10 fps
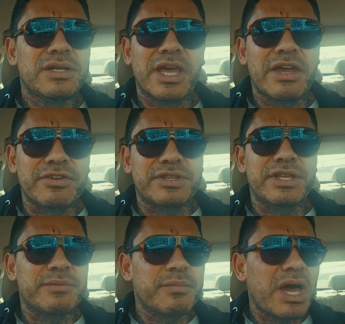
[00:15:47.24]

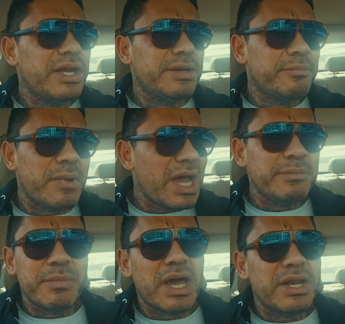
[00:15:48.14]
everything,
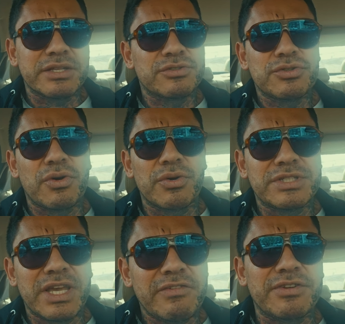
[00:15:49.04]
mind, body, and soul.
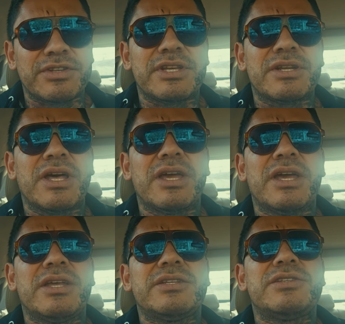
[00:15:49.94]
It's everything. Like,
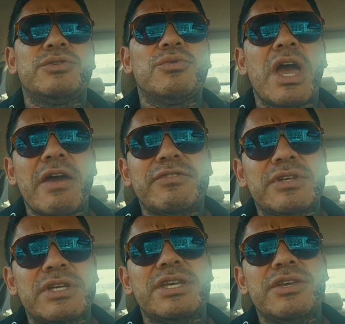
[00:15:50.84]
it's, you have
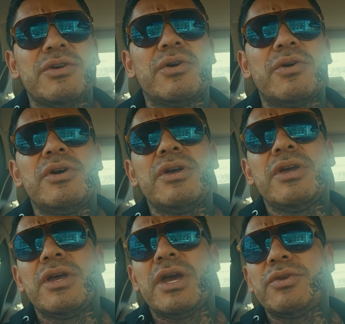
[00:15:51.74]
to heal
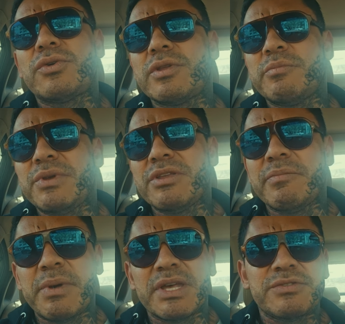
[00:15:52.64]
in order to be the
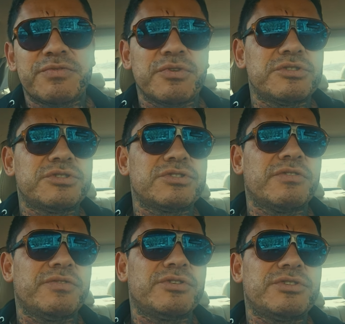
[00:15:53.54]
best version
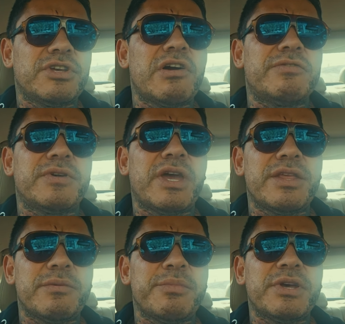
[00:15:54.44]
of yourself,
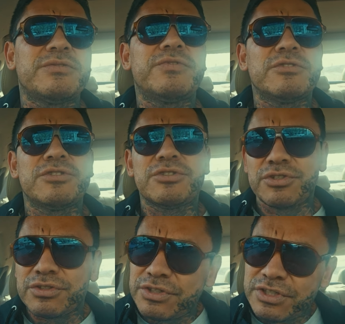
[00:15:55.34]
and the best version of
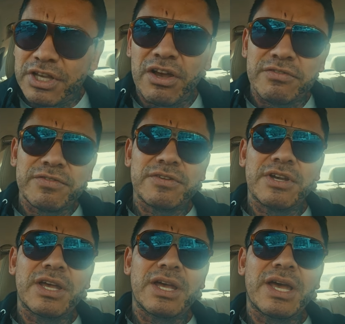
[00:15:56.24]
yourself
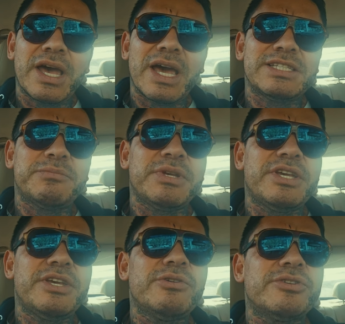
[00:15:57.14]
has to be
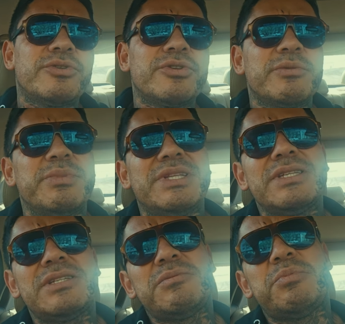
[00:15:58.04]
healed in order to be
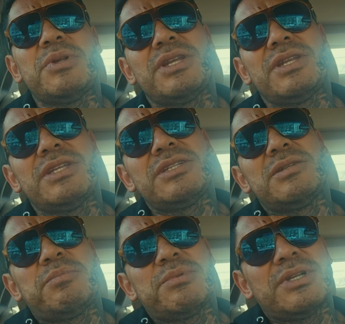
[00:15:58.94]
disciplined, and
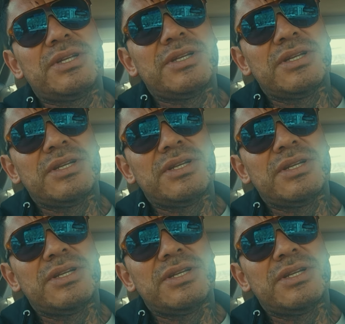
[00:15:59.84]
discipline